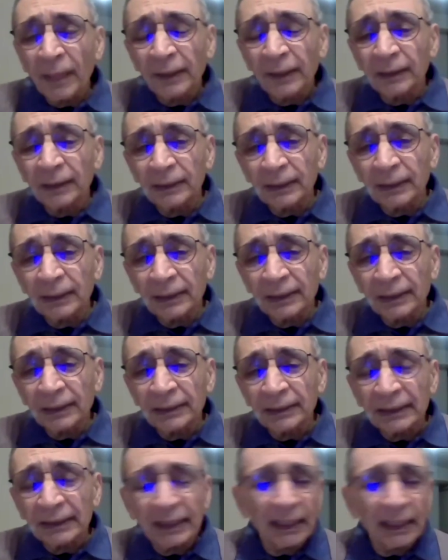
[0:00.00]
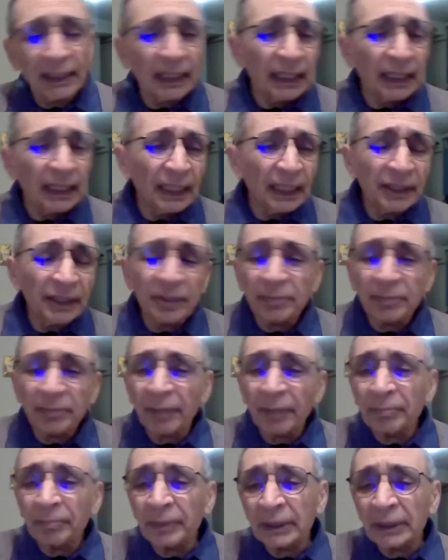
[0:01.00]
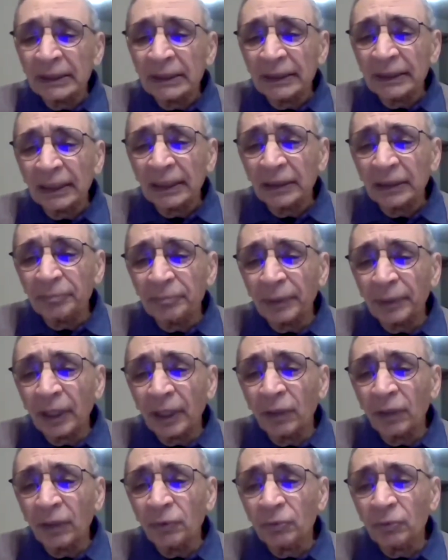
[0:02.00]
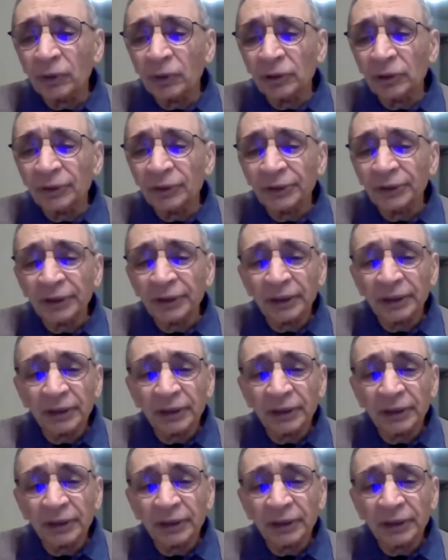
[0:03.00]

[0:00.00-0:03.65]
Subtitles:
I remember that Bhau was